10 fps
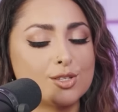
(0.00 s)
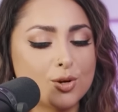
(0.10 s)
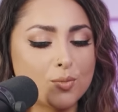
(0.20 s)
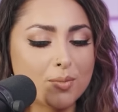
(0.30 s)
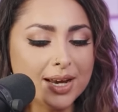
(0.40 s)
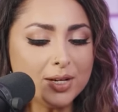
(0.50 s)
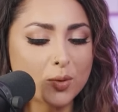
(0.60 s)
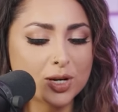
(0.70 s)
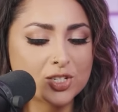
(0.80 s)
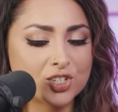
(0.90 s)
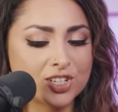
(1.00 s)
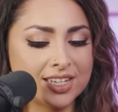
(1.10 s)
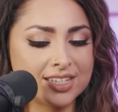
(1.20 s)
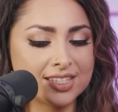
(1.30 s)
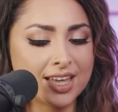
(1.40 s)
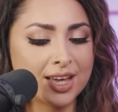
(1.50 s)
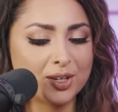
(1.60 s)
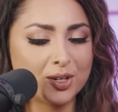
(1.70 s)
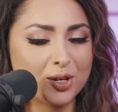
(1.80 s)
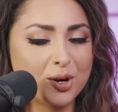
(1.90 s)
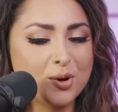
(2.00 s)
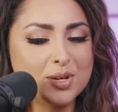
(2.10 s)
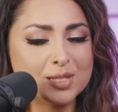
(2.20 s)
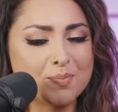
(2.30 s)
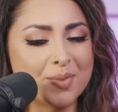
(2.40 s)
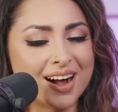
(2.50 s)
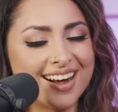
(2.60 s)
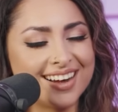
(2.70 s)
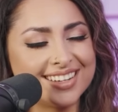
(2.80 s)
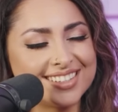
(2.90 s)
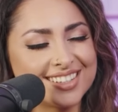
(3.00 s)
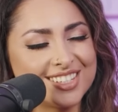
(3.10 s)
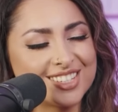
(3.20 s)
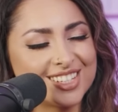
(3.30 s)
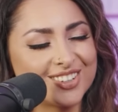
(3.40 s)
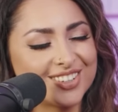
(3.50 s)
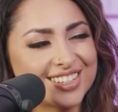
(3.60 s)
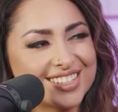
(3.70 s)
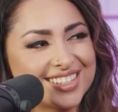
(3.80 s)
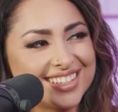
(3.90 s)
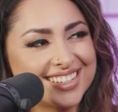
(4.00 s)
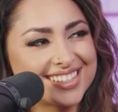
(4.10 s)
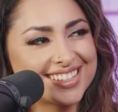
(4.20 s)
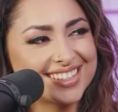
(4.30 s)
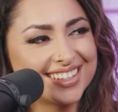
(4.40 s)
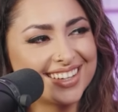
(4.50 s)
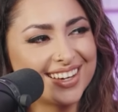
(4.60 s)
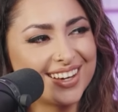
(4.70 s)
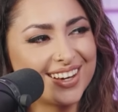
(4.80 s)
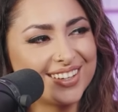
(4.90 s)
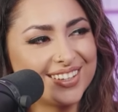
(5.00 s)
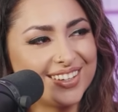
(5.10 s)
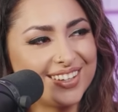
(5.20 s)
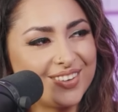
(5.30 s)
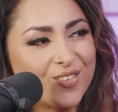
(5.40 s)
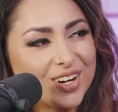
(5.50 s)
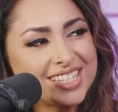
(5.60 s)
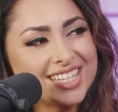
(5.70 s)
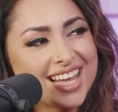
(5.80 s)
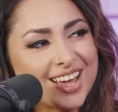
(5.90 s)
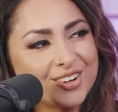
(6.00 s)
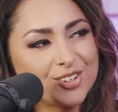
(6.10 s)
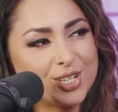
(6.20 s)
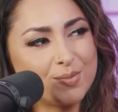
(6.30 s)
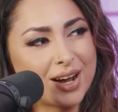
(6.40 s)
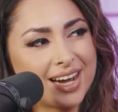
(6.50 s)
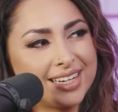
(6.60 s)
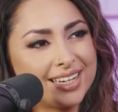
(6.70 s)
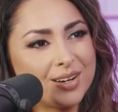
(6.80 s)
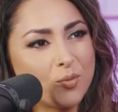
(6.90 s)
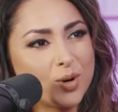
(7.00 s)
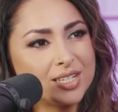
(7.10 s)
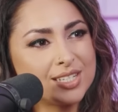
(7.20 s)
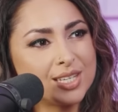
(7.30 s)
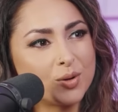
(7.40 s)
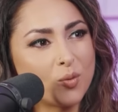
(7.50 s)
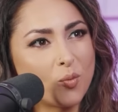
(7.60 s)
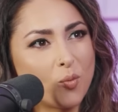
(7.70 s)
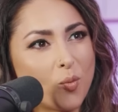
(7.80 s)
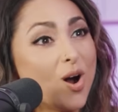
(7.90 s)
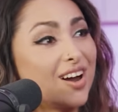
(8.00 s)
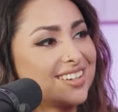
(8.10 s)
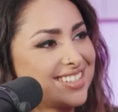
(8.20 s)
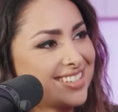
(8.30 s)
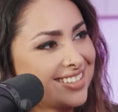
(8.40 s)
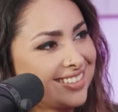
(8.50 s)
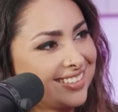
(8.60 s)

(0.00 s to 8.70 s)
So my question is then, who is behind these synchronicities? What is the energy behind it and what does it want?